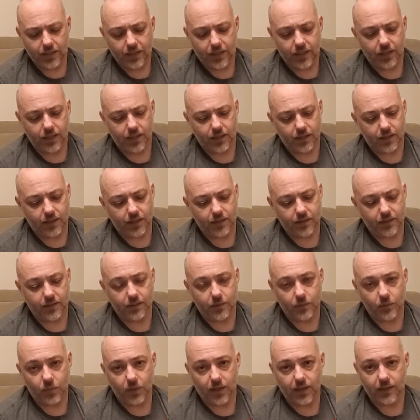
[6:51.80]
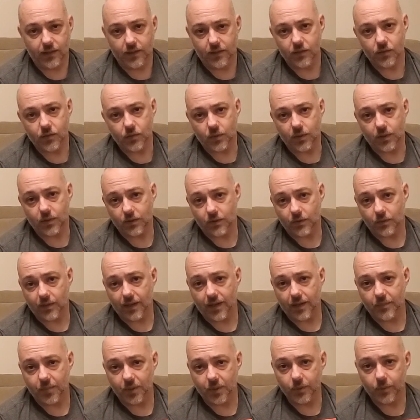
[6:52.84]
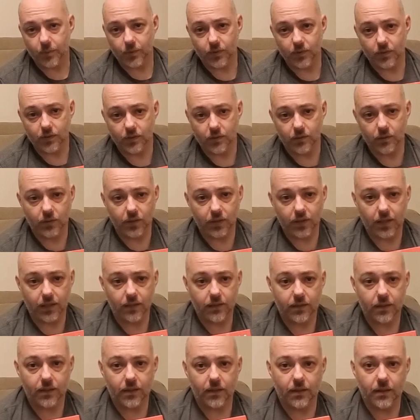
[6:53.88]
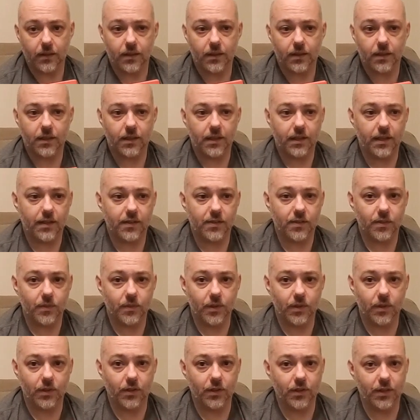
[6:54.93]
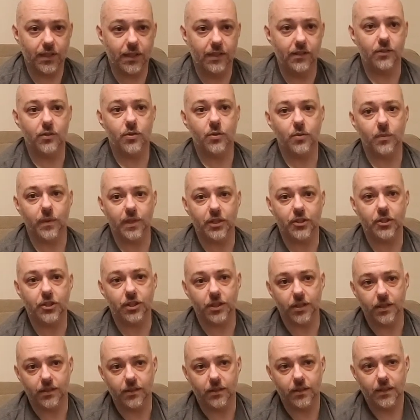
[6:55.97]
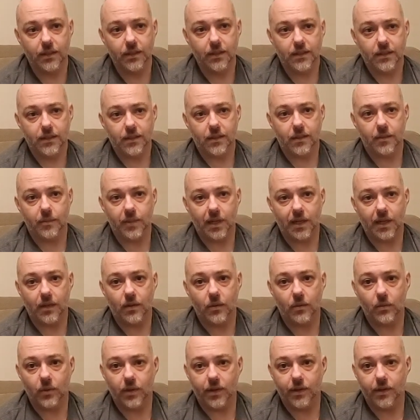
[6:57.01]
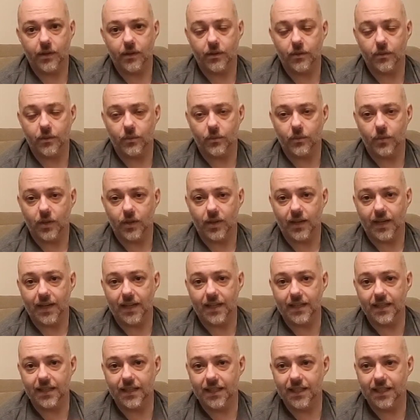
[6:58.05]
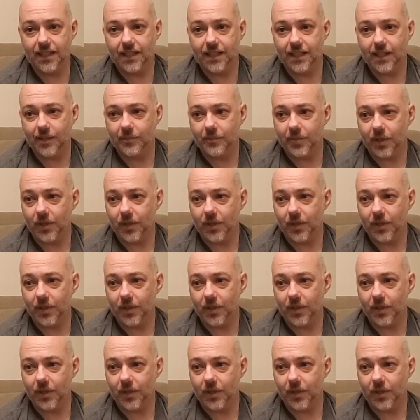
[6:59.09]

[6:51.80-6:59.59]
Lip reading: And I think Brandon's one of the right people to do it. I think he has a real good intuition about where we're headed in a